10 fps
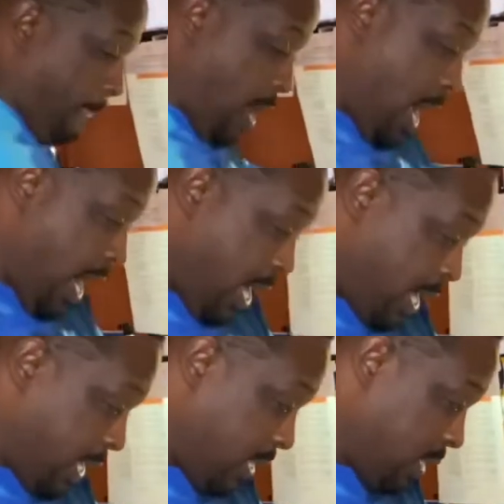I
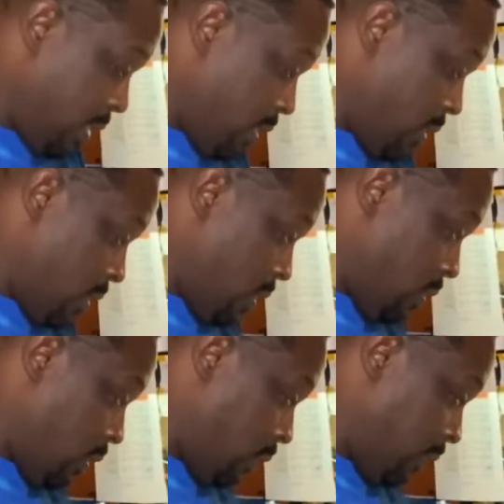am
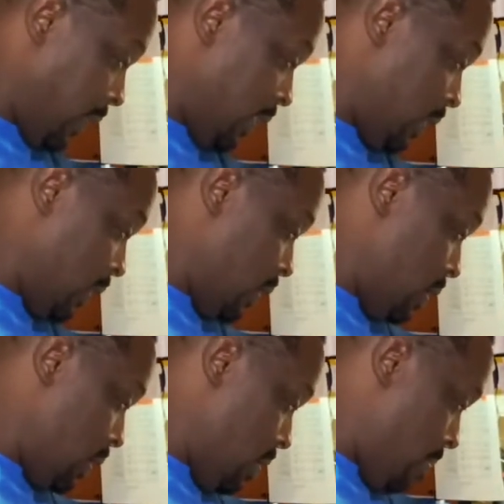going to place
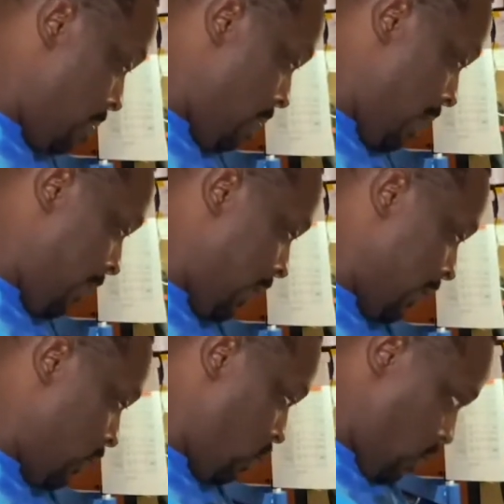my
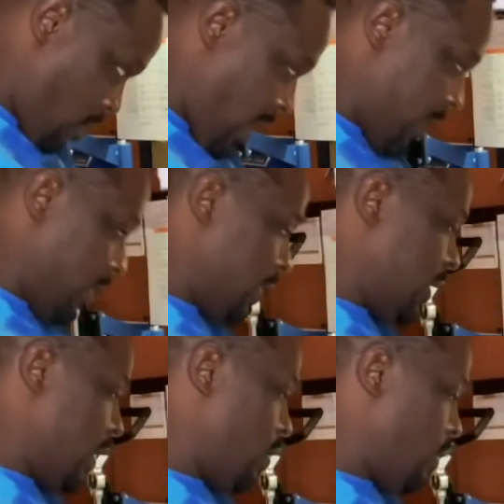puzzle right in the
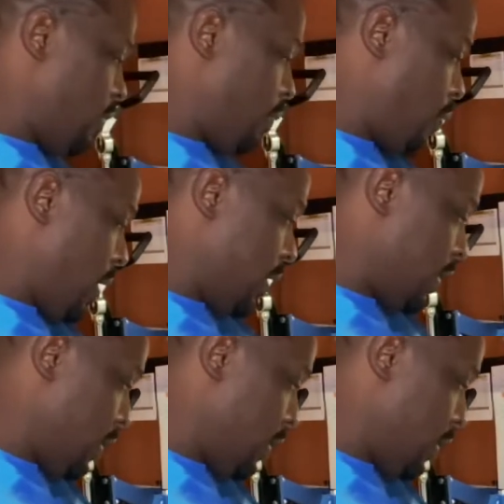center of the press.